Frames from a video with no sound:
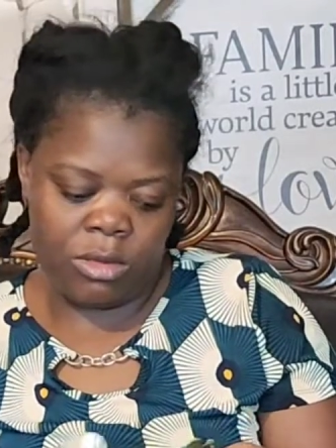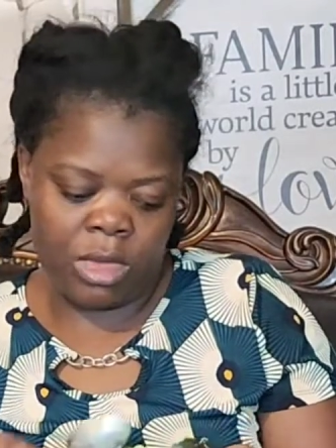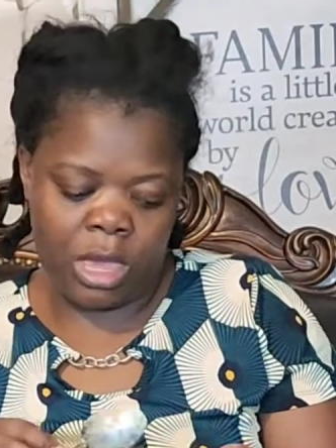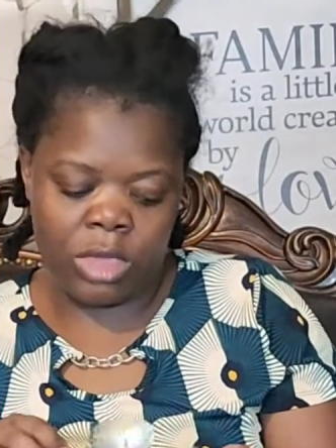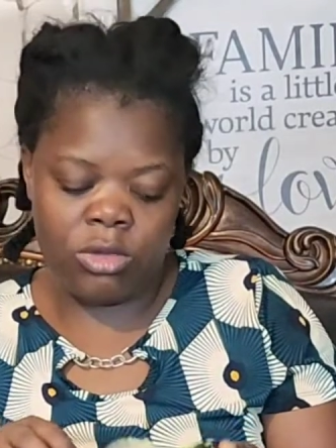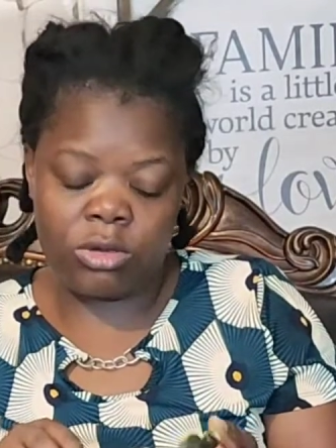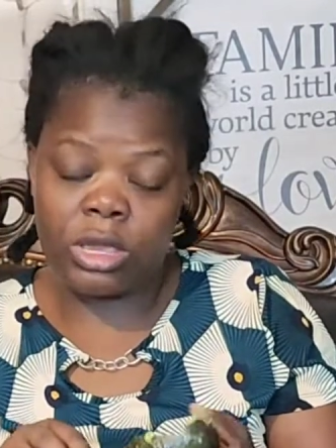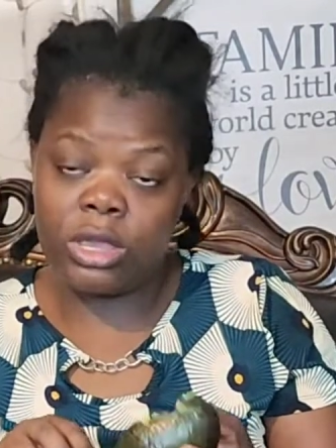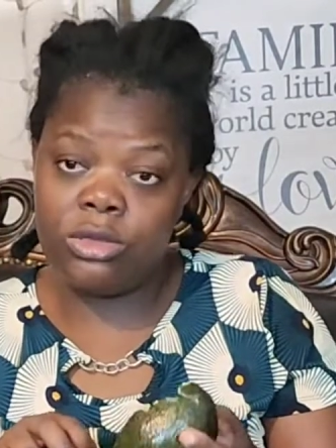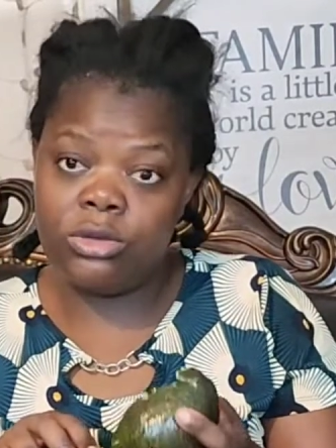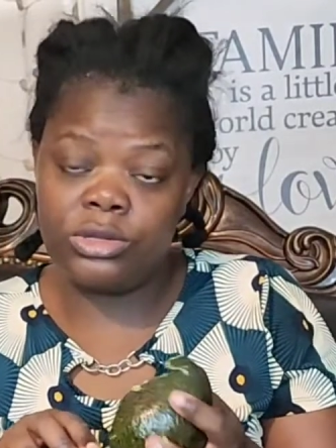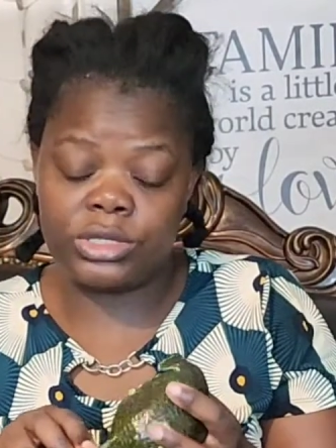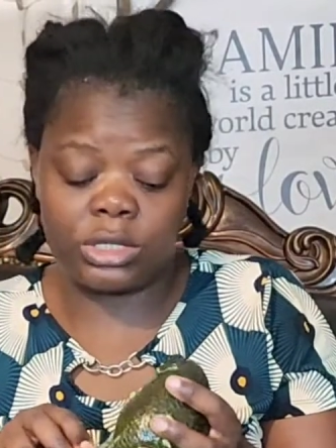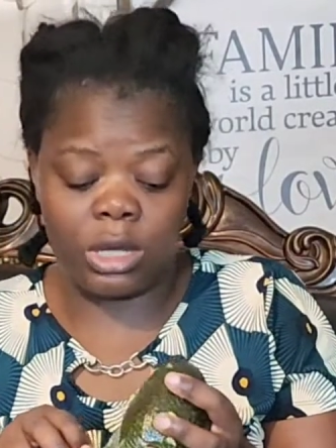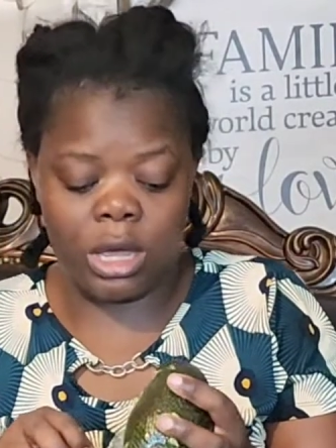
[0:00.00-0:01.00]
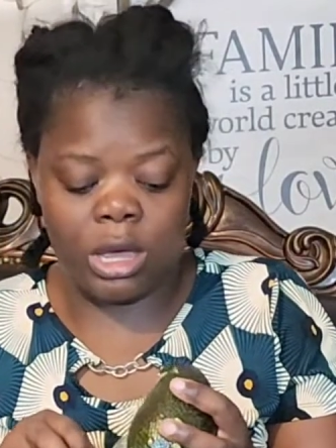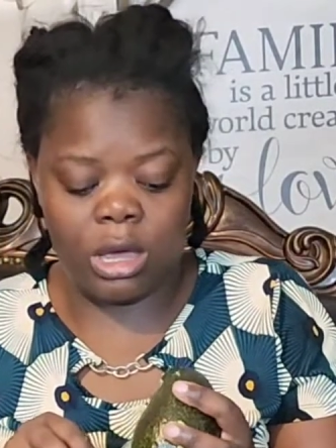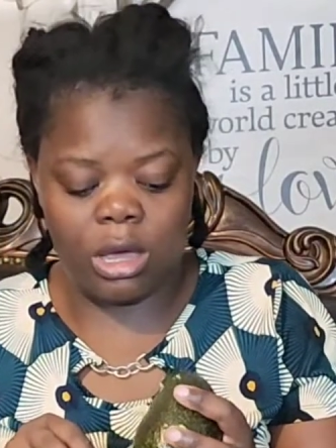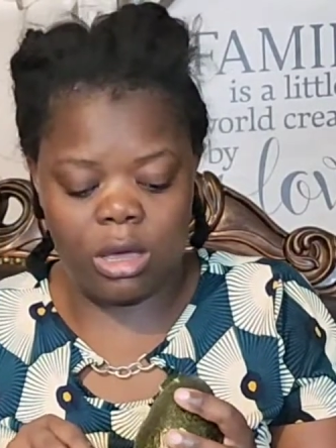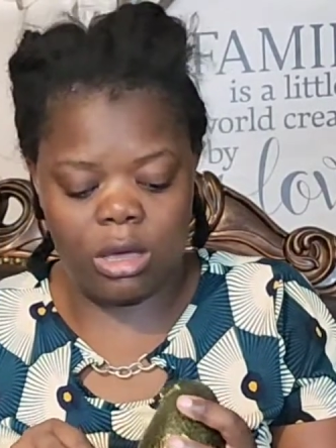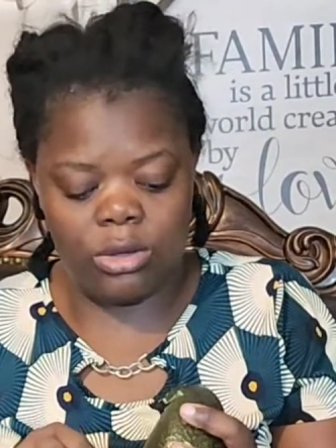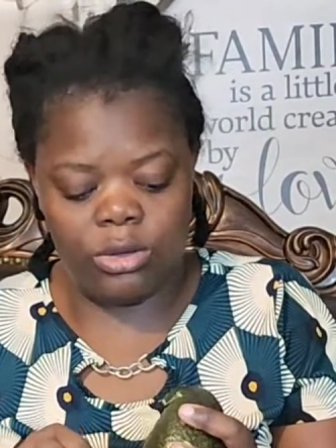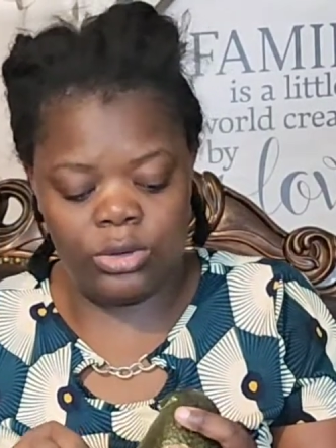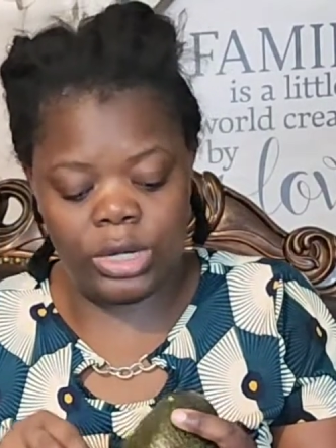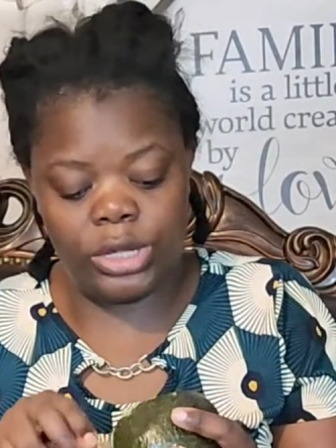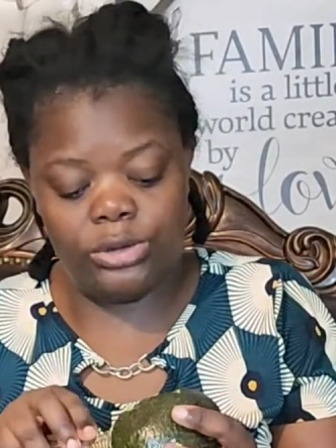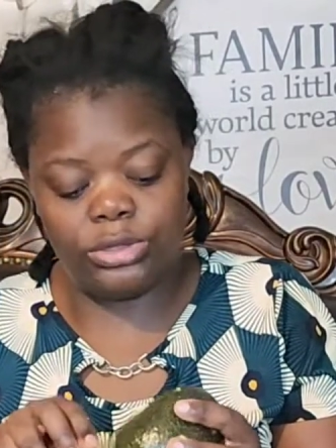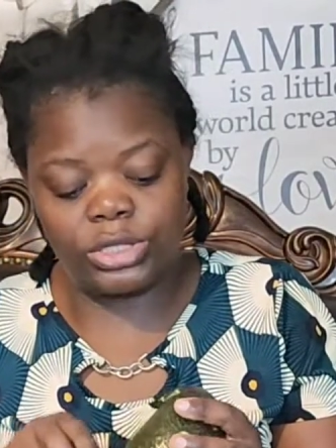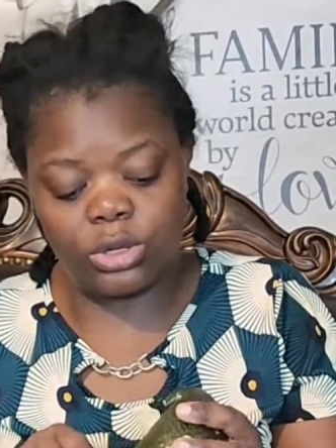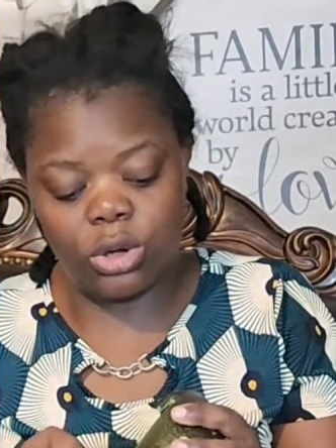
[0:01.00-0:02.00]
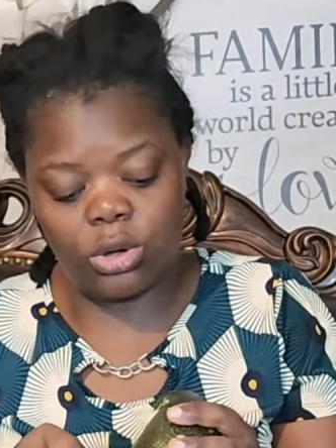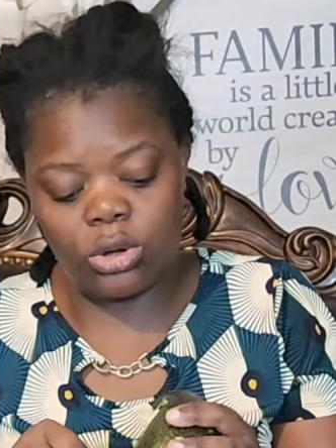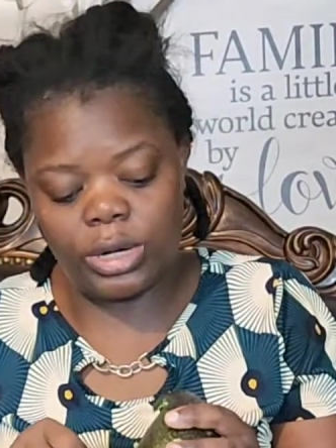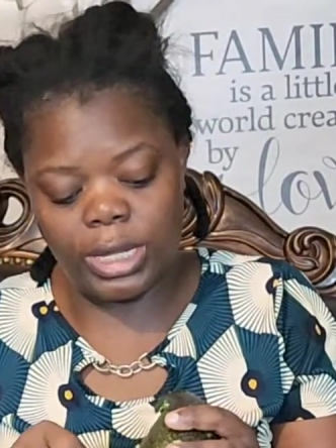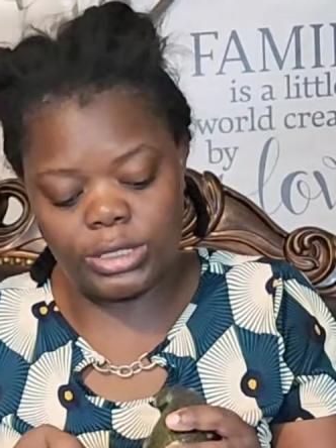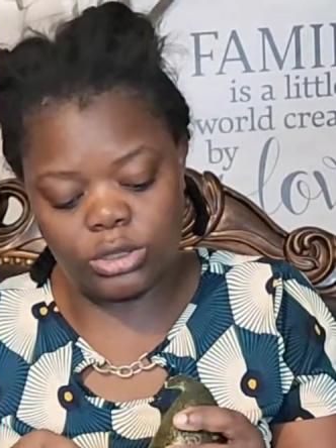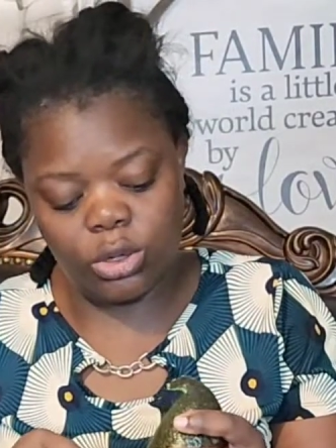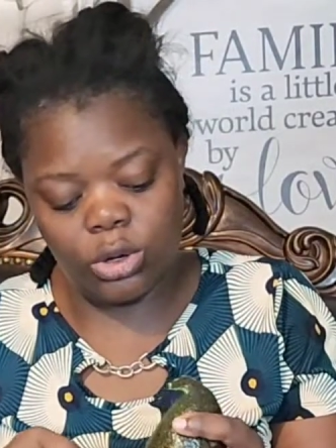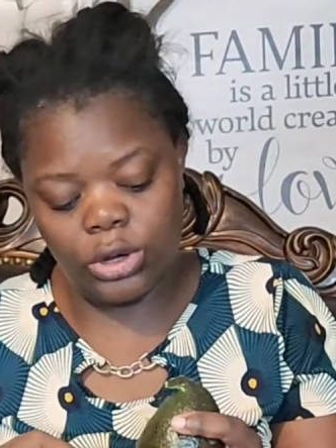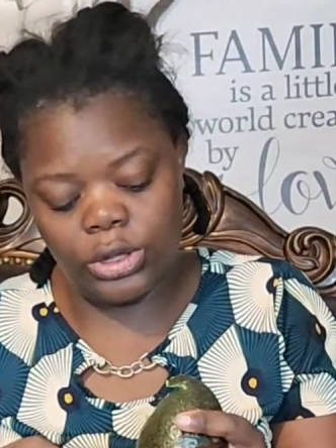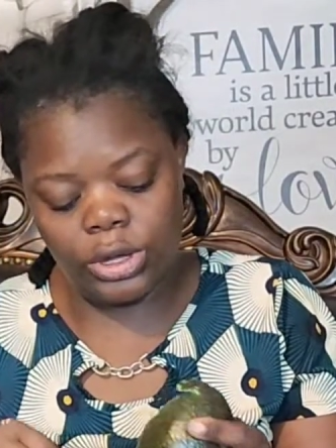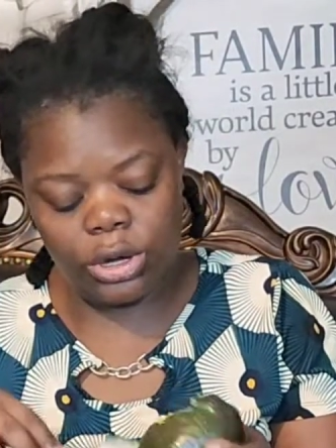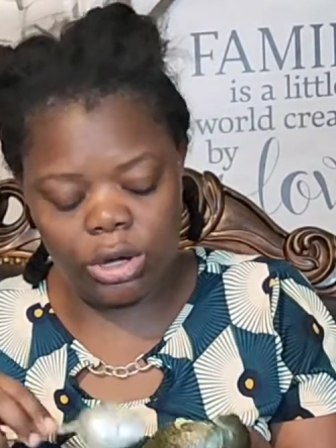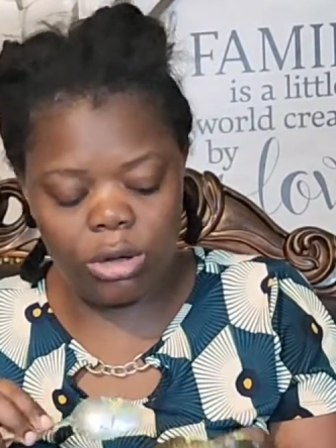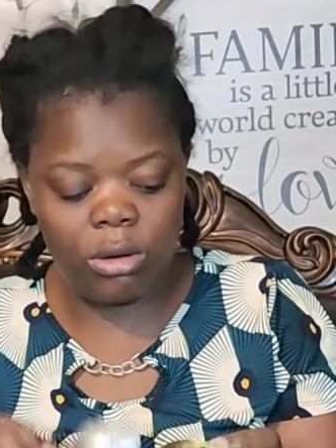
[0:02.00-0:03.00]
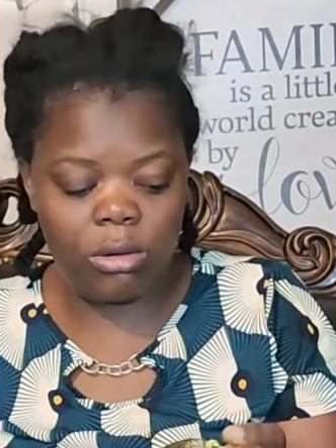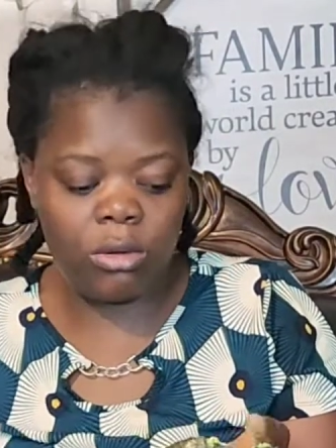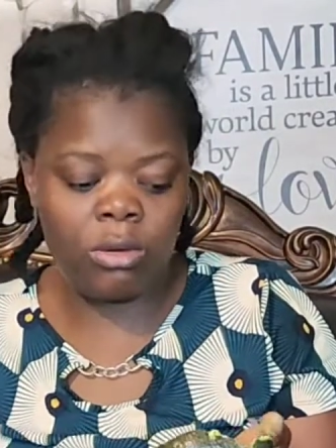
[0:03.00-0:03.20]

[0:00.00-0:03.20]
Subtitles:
Yeah, you can use coconut oil,